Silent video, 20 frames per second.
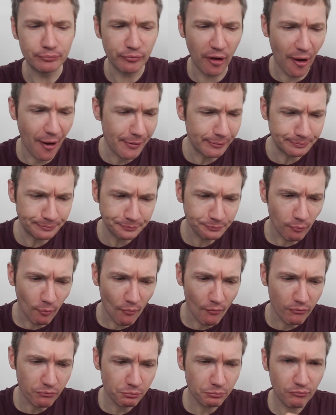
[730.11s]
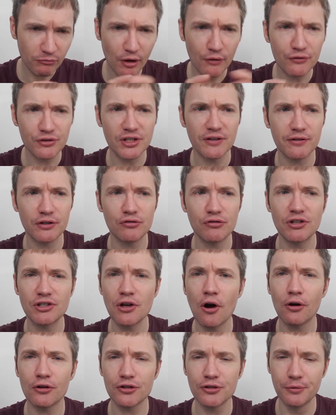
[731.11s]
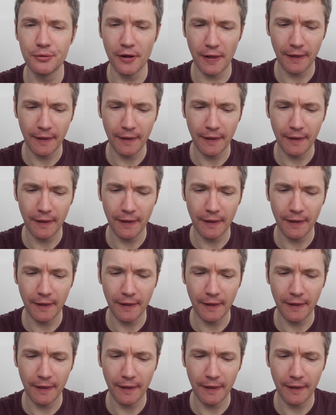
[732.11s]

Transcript: Obviously, if the drink's hot.